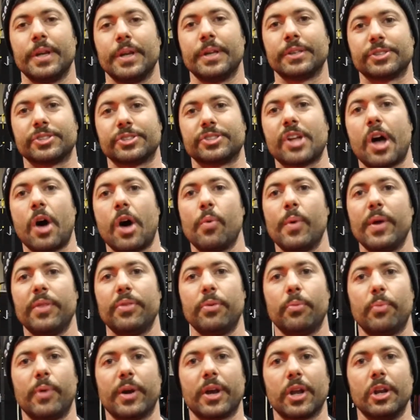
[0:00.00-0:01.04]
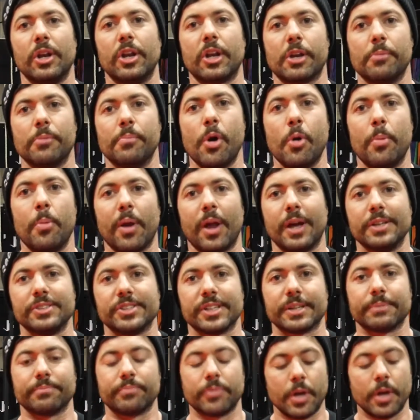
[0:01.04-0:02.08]
To start with, we're going to look at mobilizing.
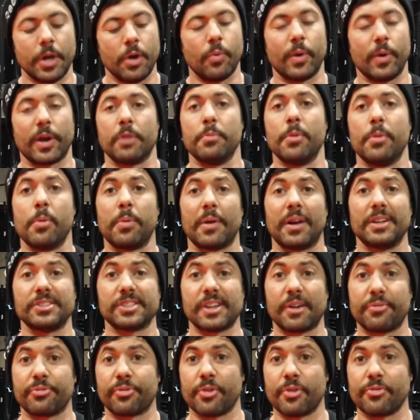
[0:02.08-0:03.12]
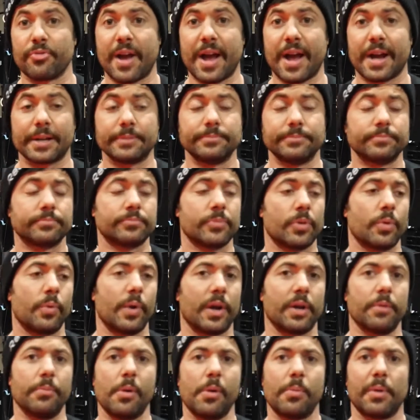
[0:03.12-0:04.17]
We're going to mobilize our front rack, we're
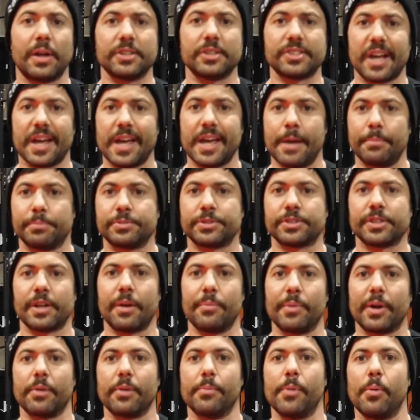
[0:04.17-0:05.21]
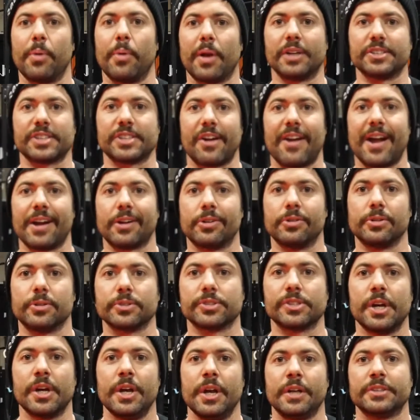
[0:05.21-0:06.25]
going to mobilize our hips, and we're going to mobilize our ankles
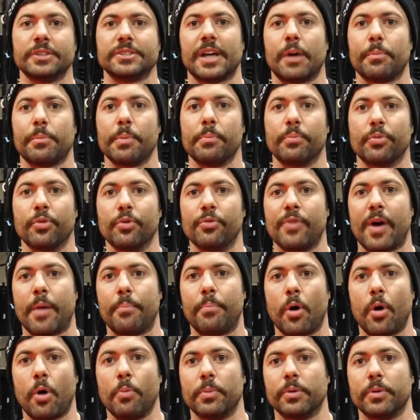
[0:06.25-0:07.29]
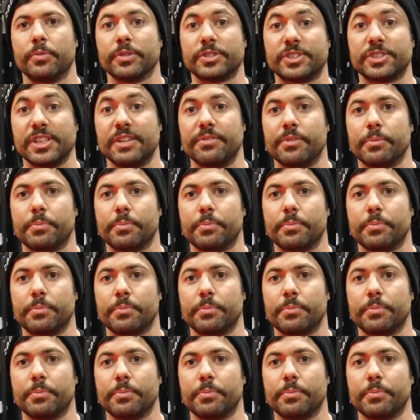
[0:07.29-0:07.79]
to help improve our bottom and receiving